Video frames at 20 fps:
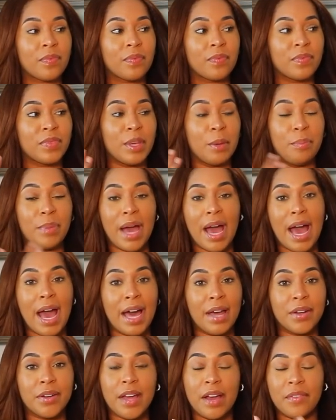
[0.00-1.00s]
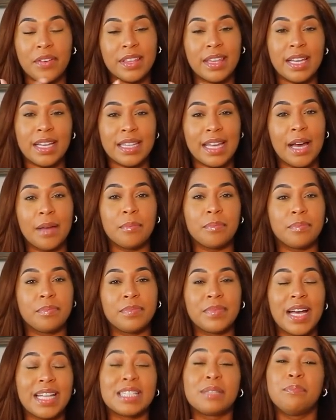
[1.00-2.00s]
the bad, everything
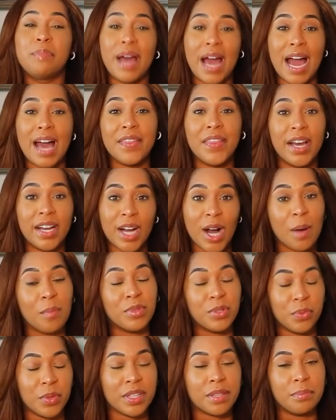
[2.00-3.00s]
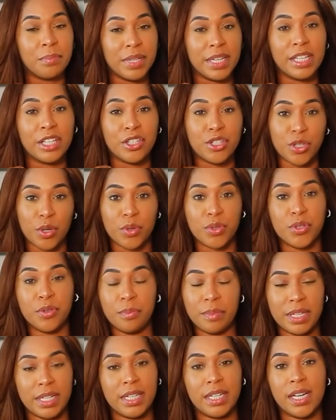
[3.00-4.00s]
that's bad that comes with being a social
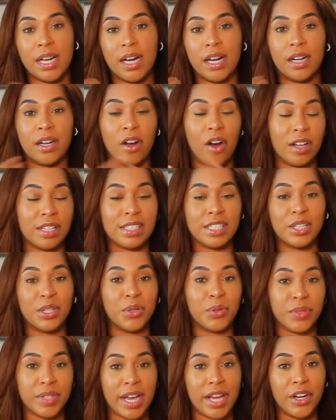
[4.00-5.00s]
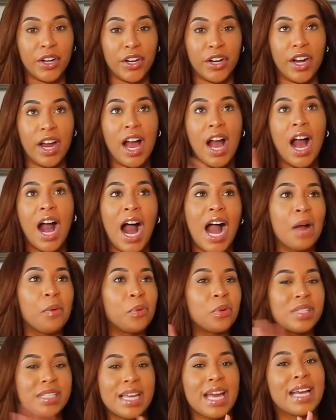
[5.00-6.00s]
media content creator. I
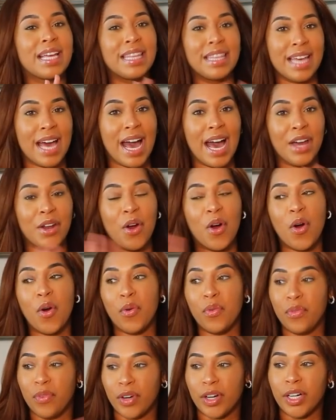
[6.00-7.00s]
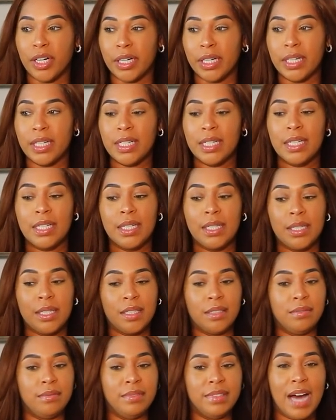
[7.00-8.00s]
will take that over
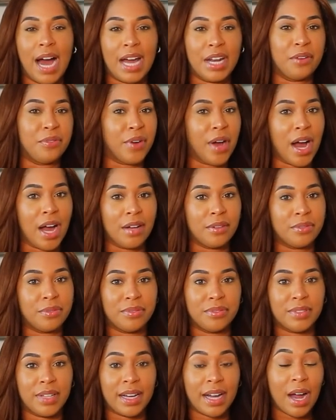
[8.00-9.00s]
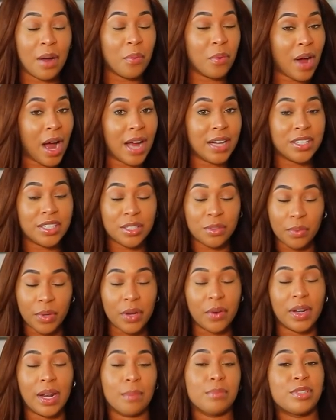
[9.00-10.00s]
9 to 5. Like I just
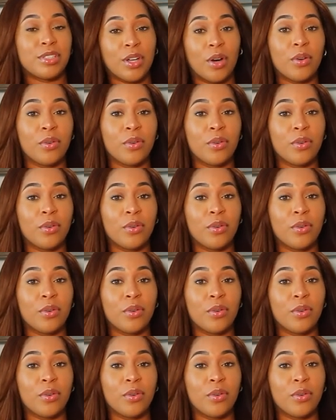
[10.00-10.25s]
will, and I'm so